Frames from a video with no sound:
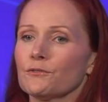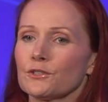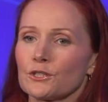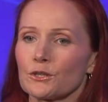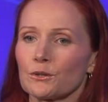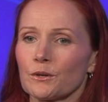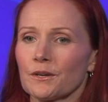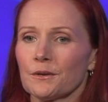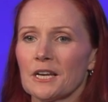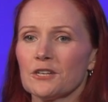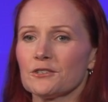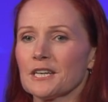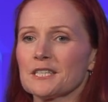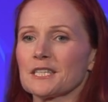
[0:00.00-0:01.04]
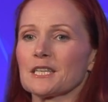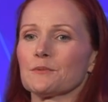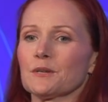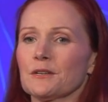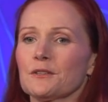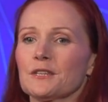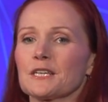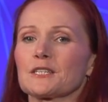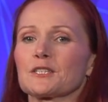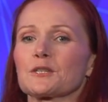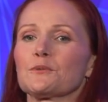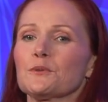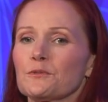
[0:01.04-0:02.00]
So interestingly, when things
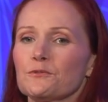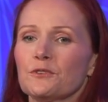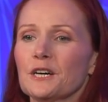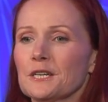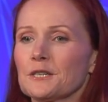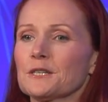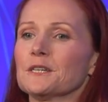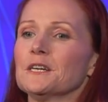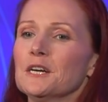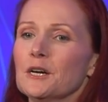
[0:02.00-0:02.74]
go on fire,